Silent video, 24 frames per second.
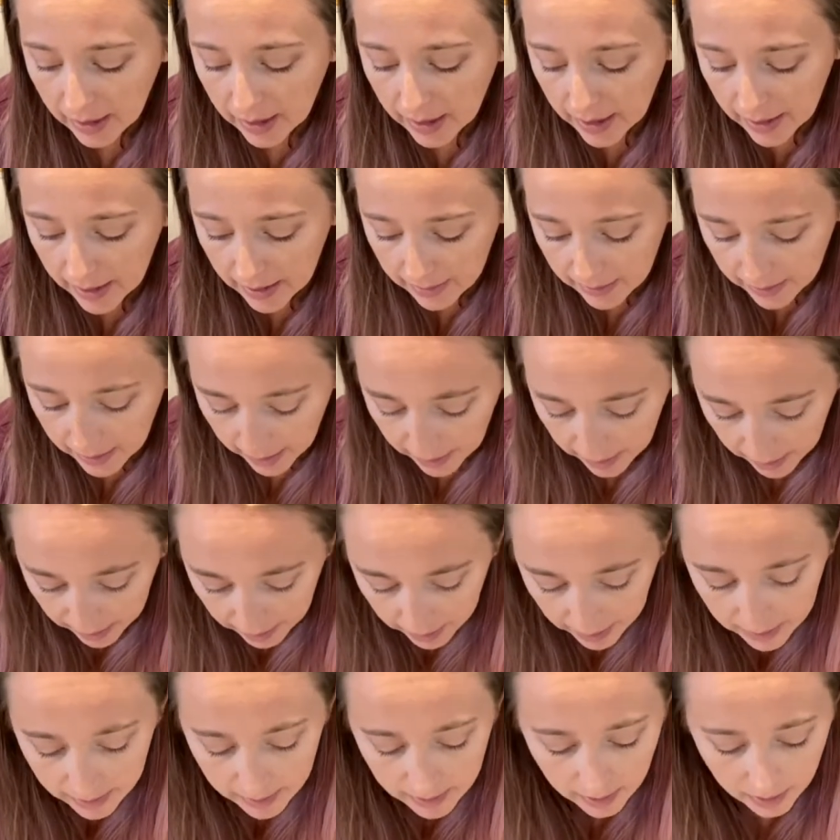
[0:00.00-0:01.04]
he's getting
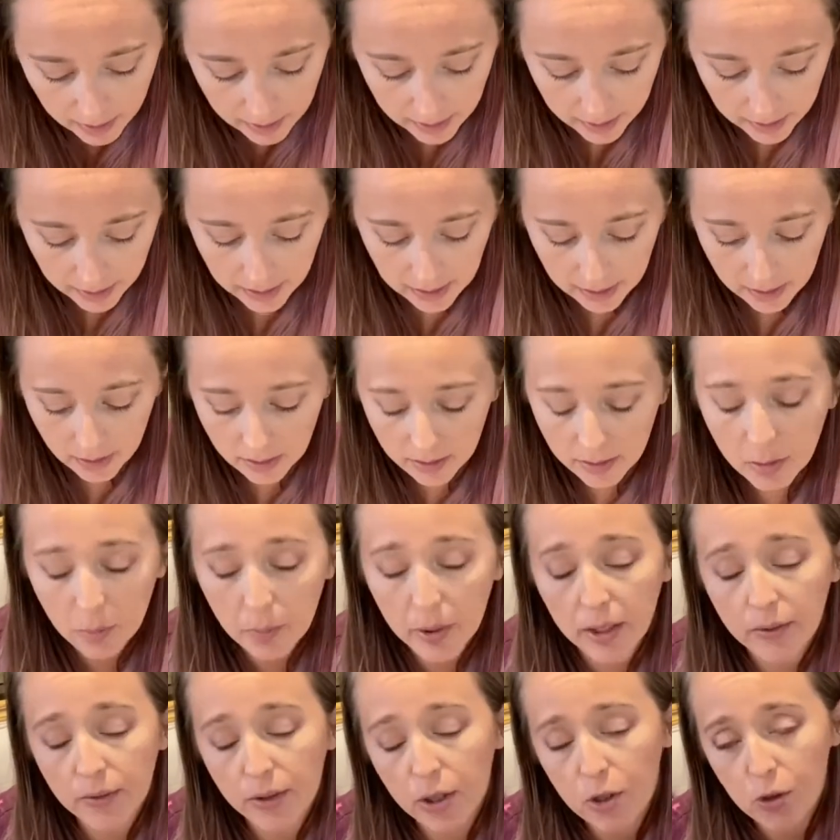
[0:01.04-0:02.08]
things done and in a little bit
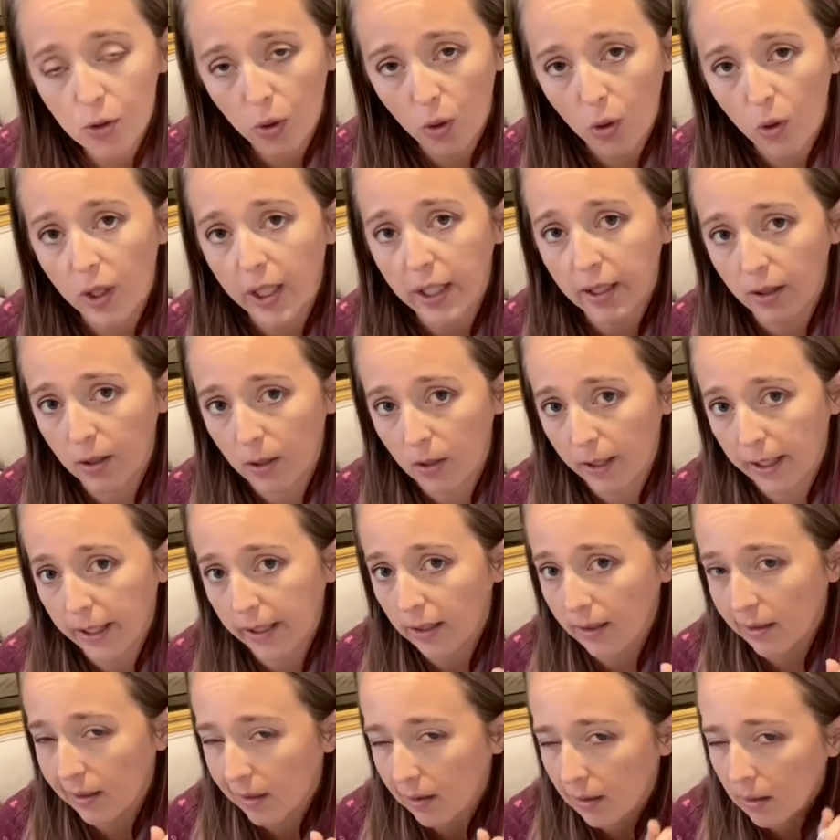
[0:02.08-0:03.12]
of control and learning a
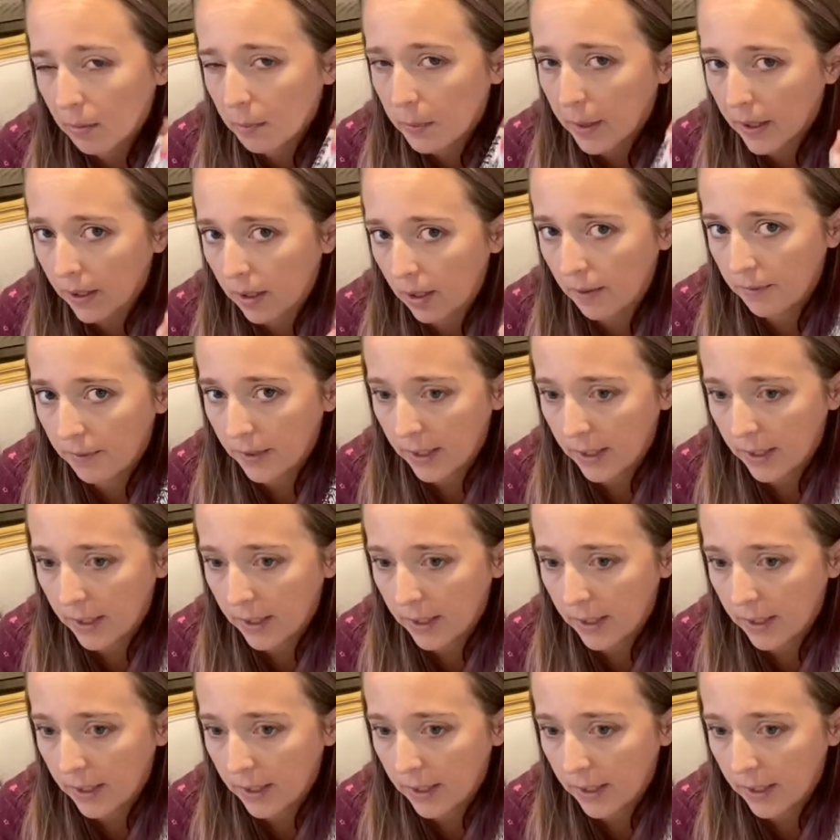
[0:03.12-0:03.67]
little bit of